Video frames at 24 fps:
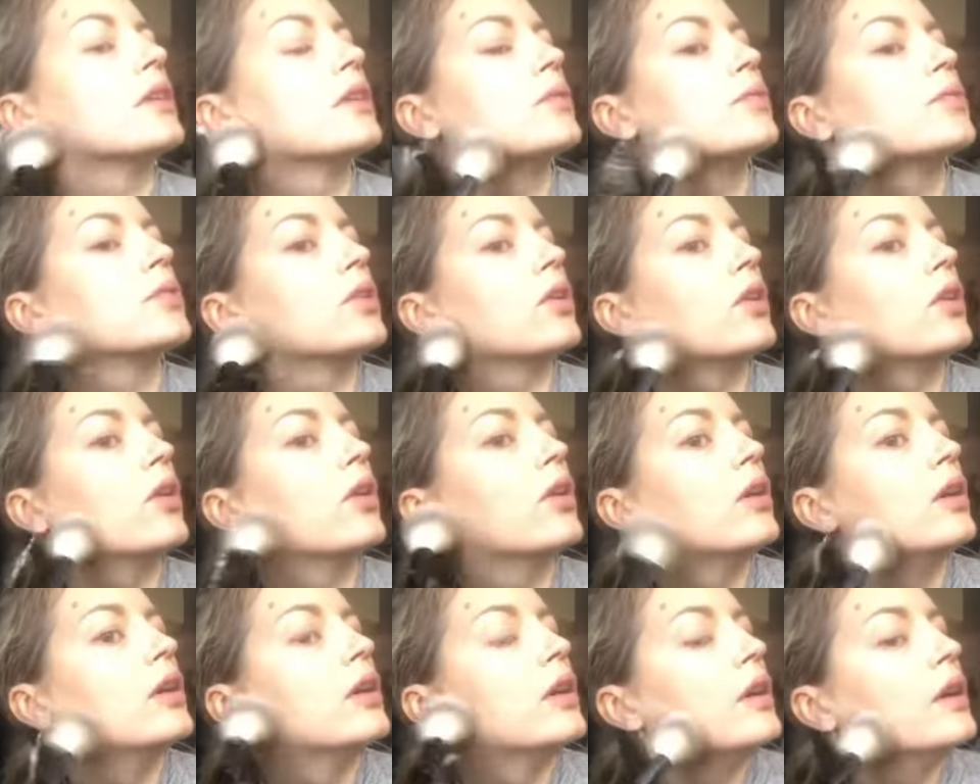your
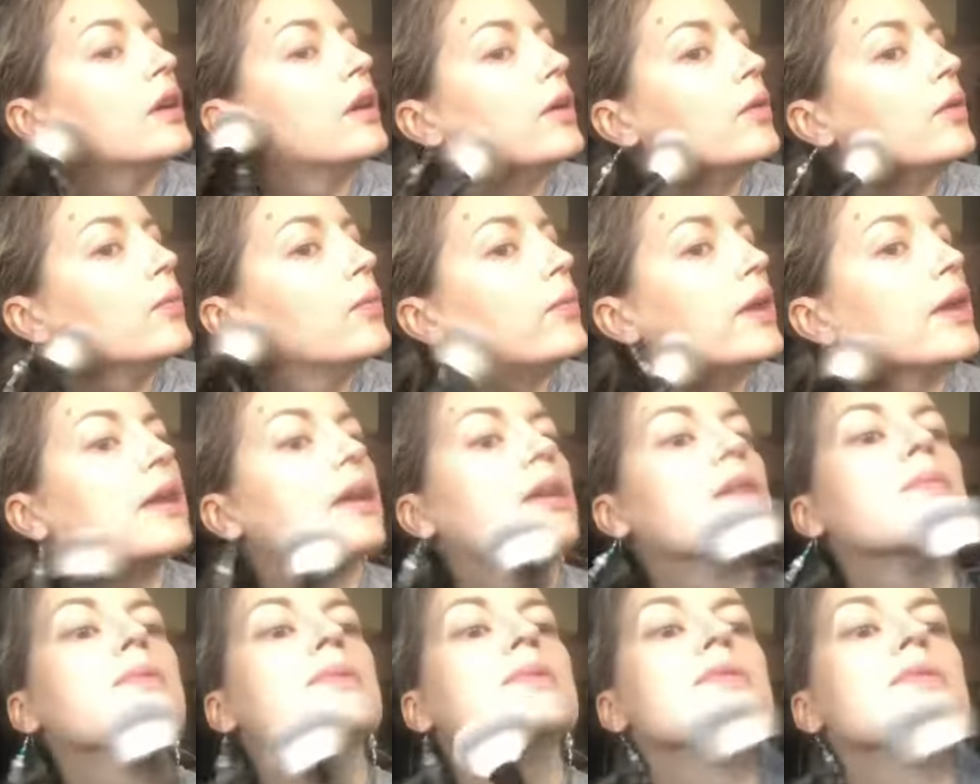
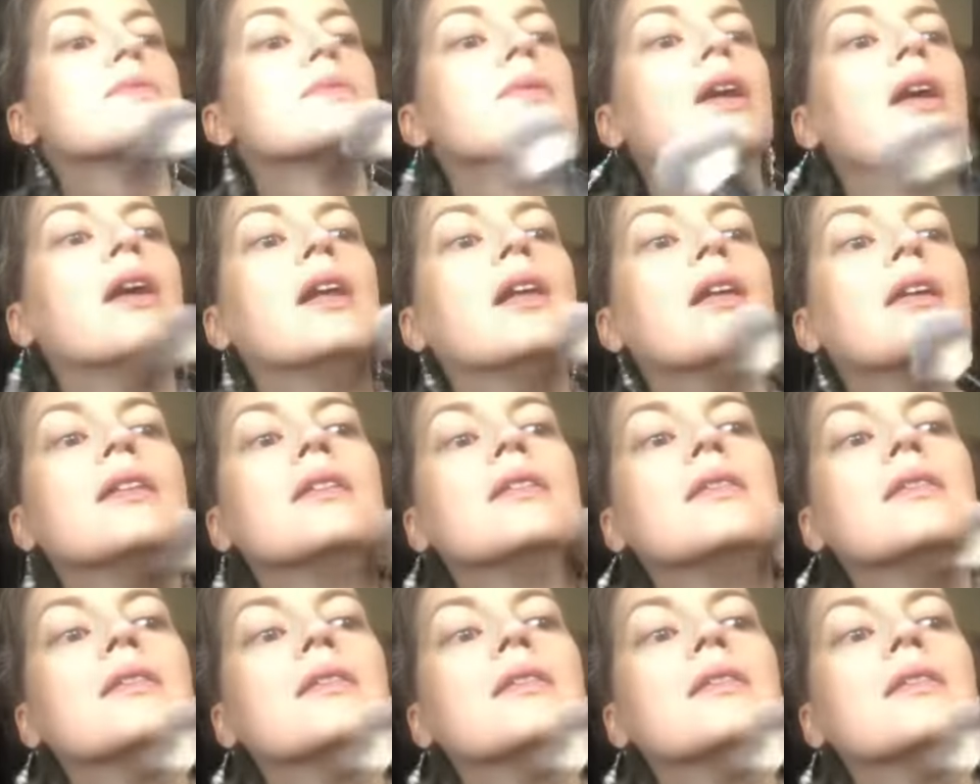makeup as well.